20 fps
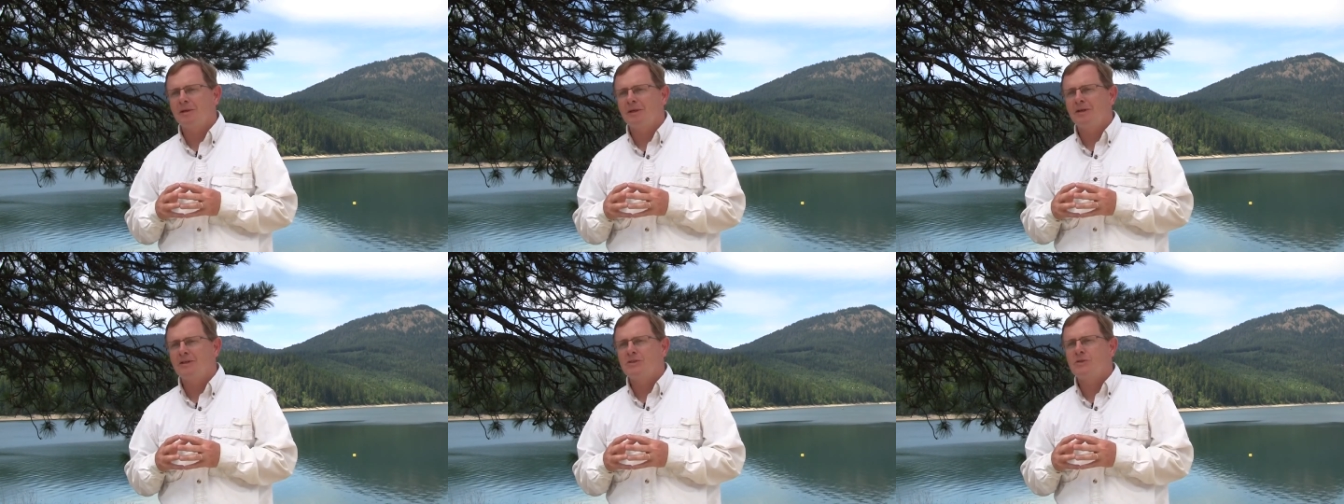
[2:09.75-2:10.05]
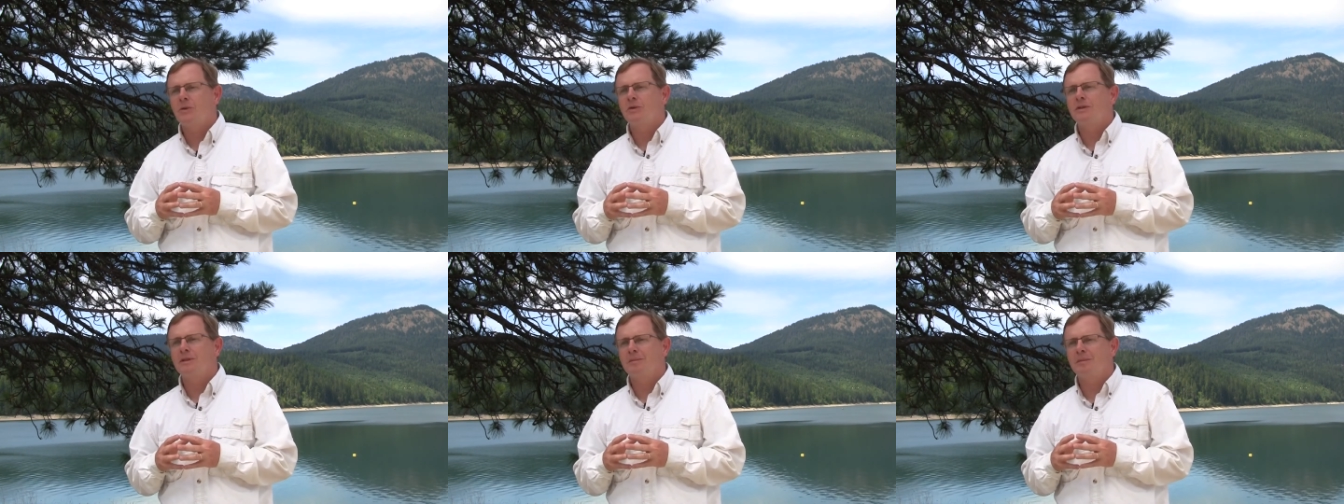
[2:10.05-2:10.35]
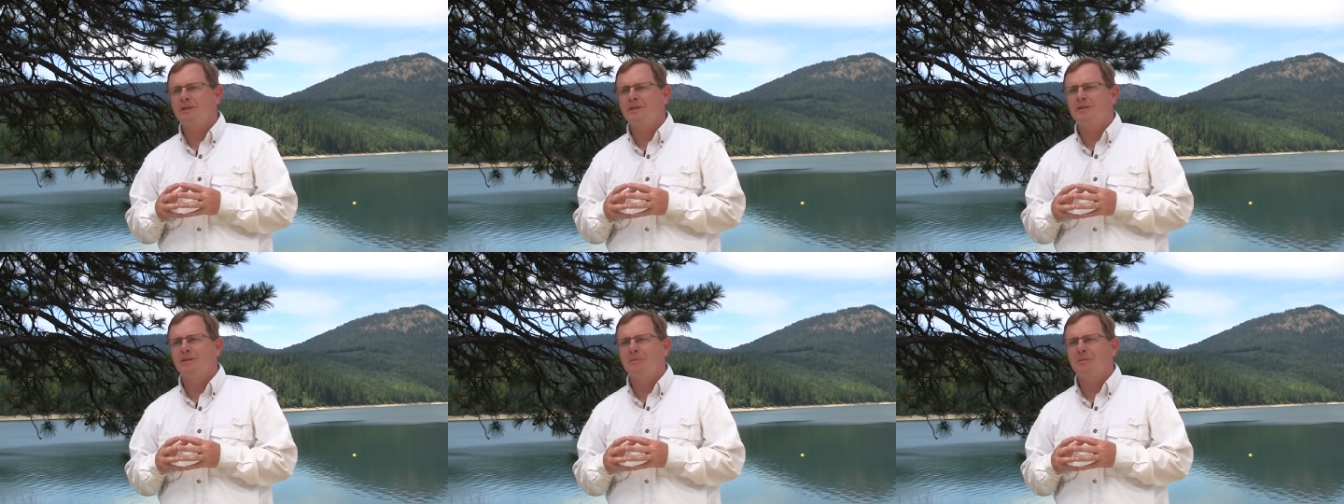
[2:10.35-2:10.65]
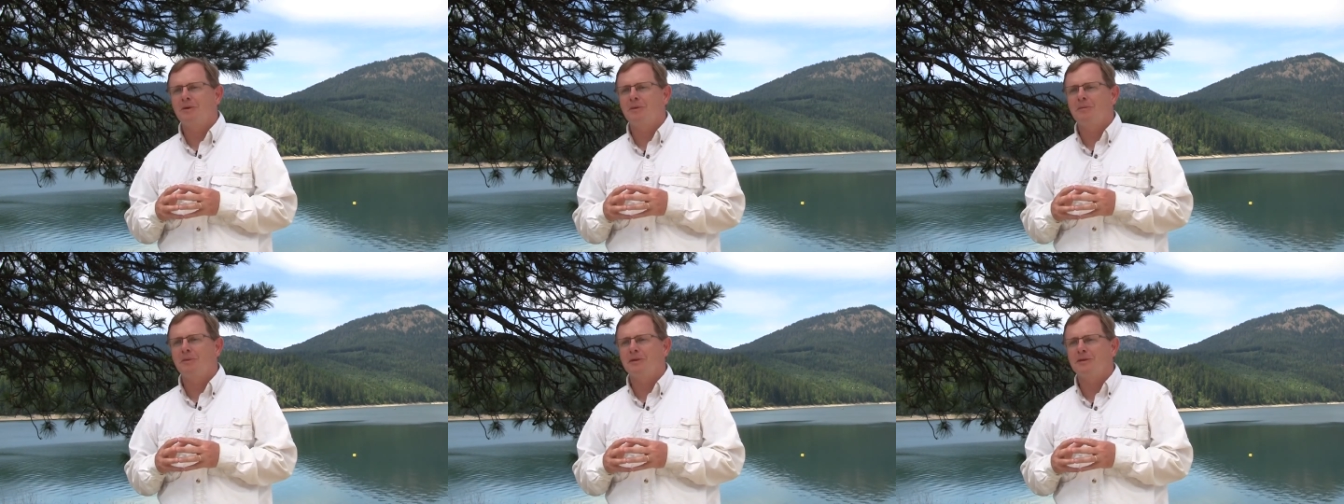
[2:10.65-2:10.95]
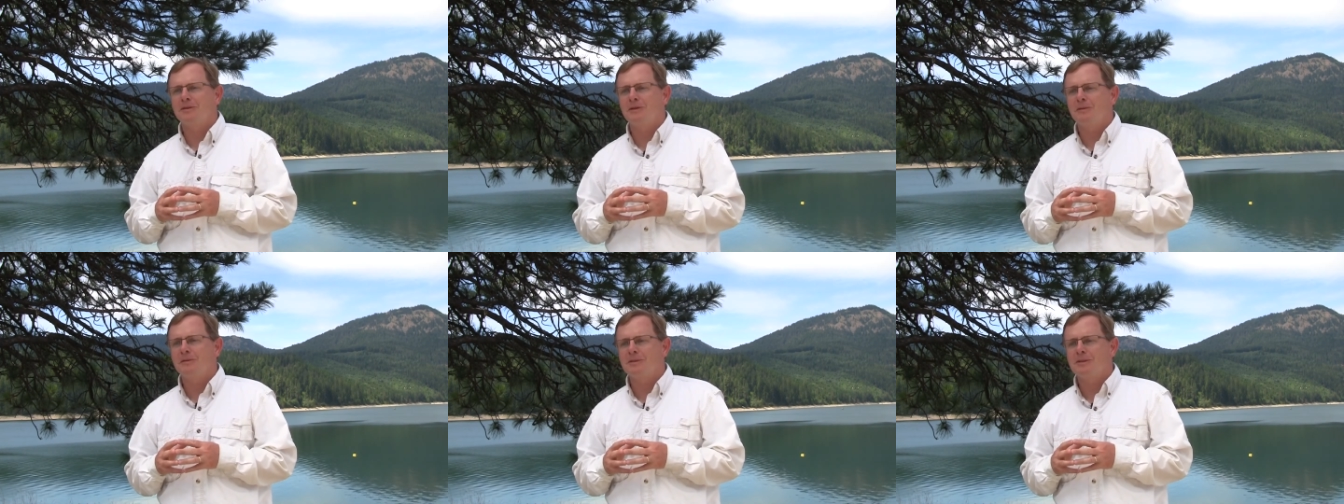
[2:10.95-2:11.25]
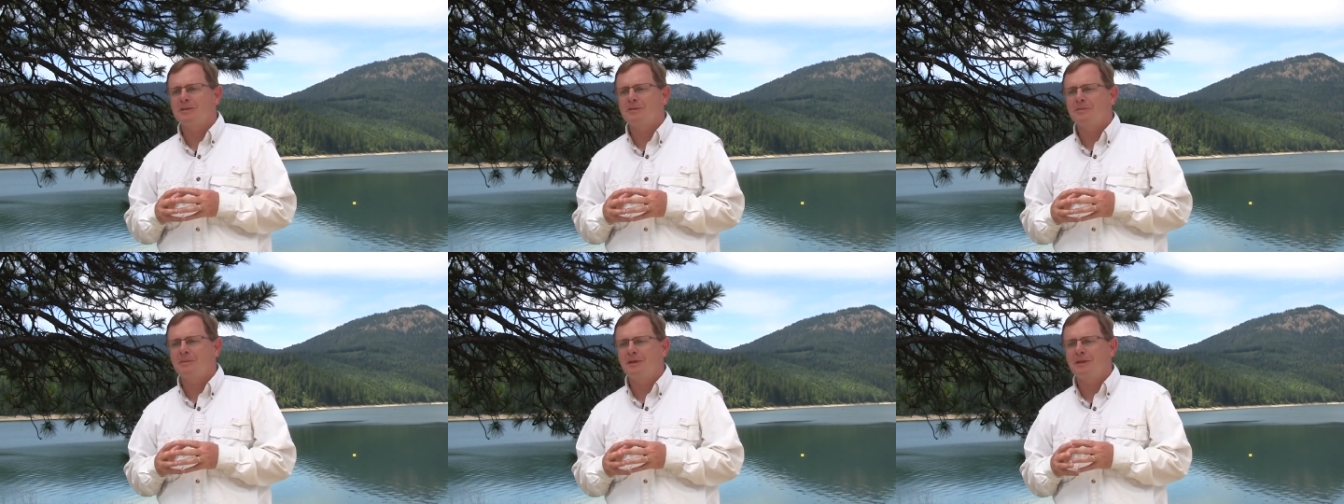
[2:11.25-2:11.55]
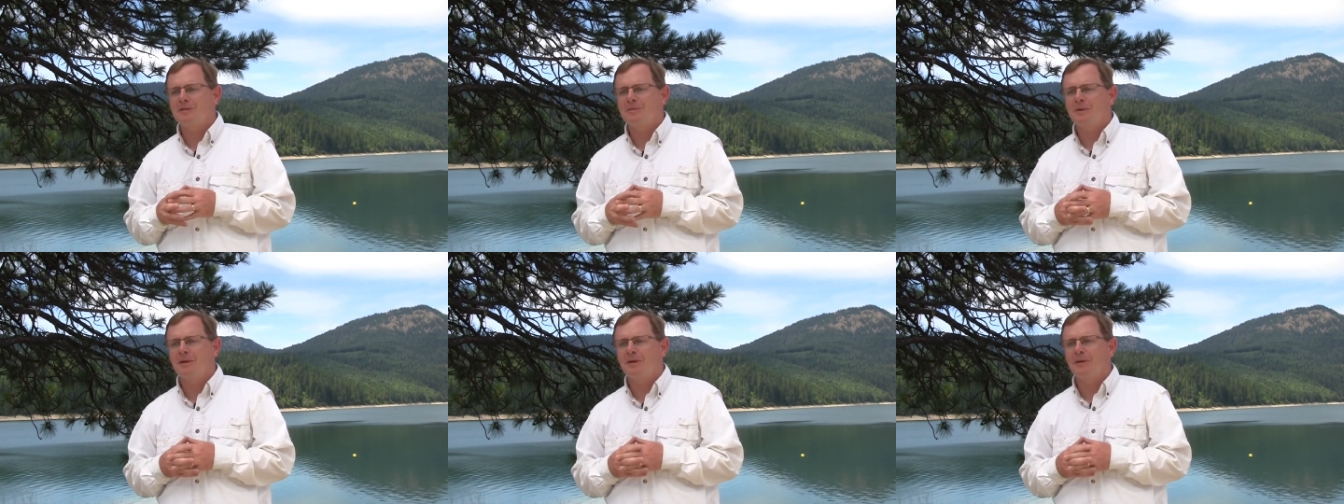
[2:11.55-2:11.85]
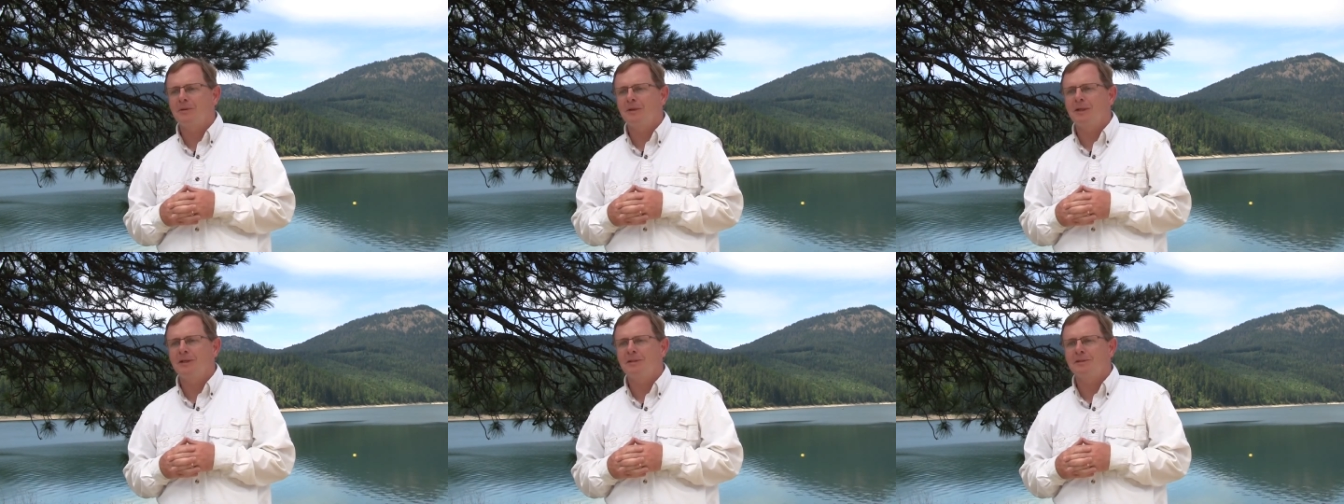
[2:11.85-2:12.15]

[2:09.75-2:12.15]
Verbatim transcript: sort them into the appropriate foods. It's been a great